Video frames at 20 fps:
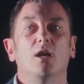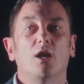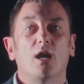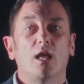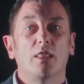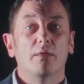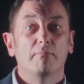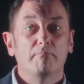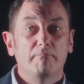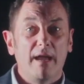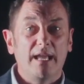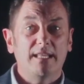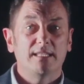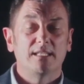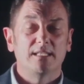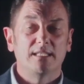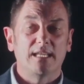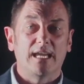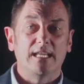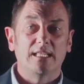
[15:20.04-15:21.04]
and the
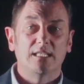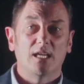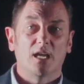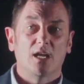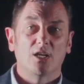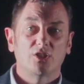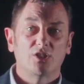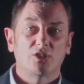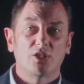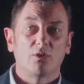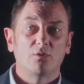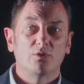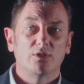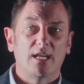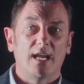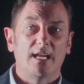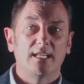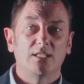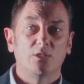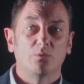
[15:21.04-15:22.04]
metadata
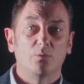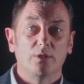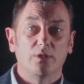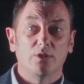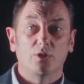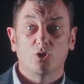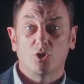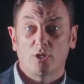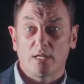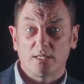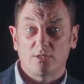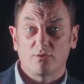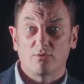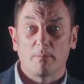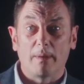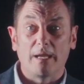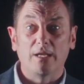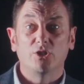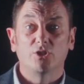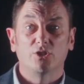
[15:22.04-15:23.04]
associated with the
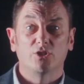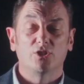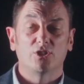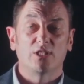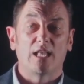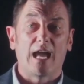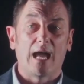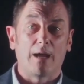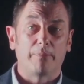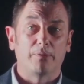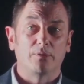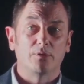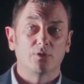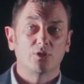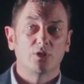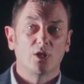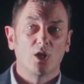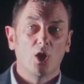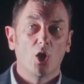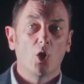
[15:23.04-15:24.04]
transformations that
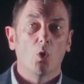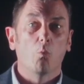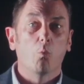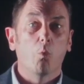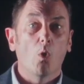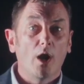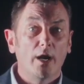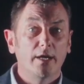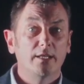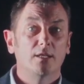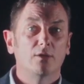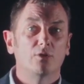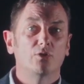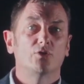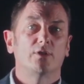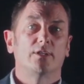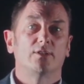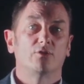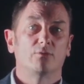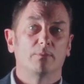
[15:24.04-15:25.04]
happened, why those
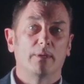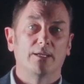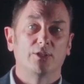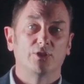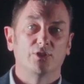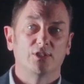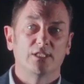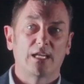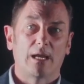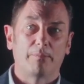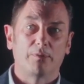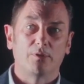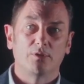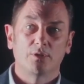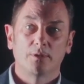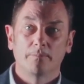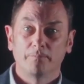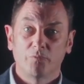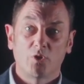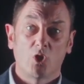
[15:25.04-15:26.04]
transformations happened,
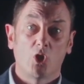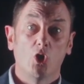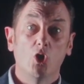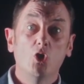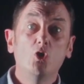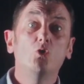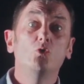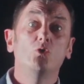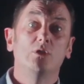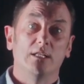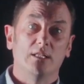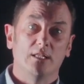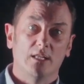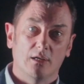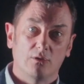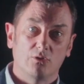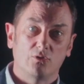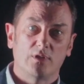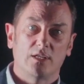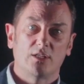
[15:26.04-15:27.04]
who did
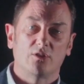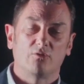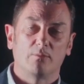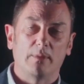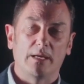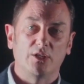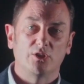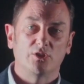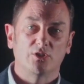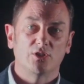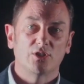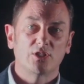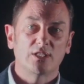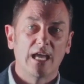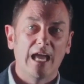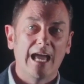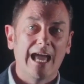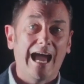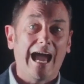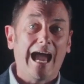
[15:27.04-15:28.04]
those transformations,
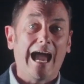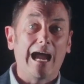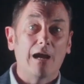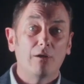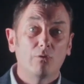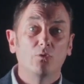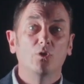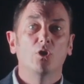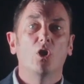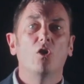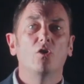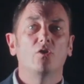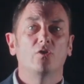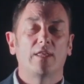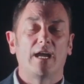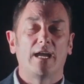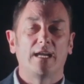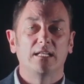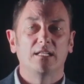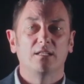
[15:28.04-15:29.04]
how long
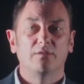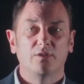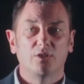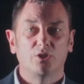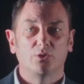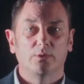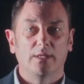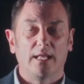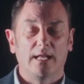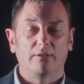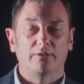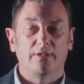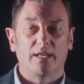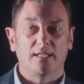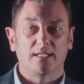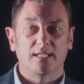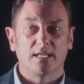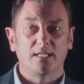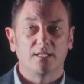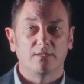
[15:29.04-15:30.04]
that individual held
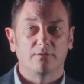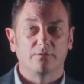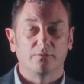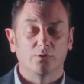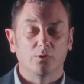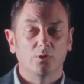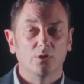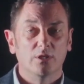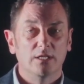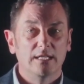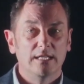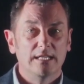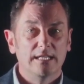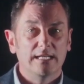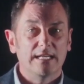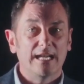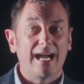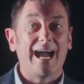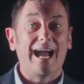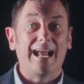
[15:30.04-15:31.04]
that data for,
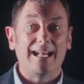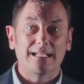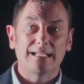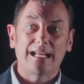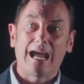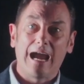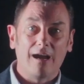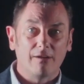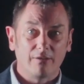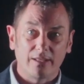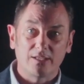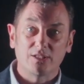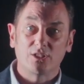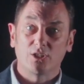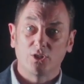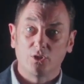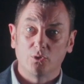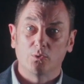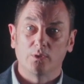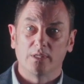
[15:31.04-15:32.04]
and how they
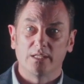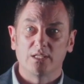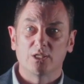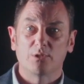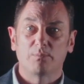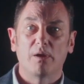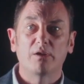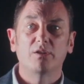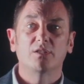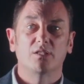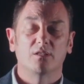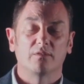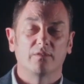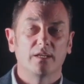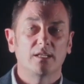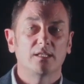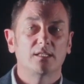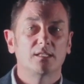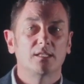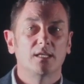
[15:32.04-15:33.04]
securely disposed of
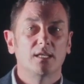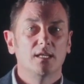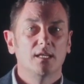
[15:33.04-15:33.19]
it,